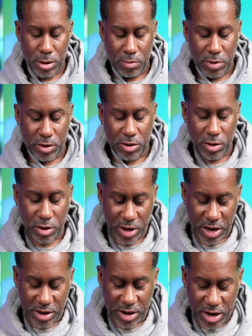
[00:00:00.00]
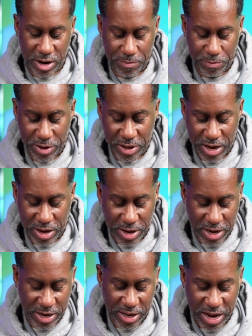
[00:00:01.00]
Let me turn that down, put that
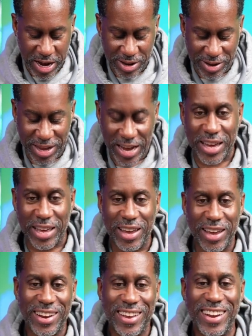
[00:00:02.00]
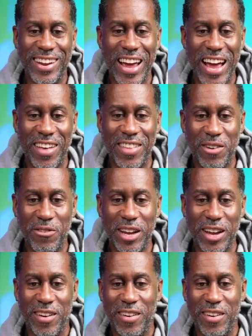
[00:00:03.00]
like that, lock it in, and now there we go.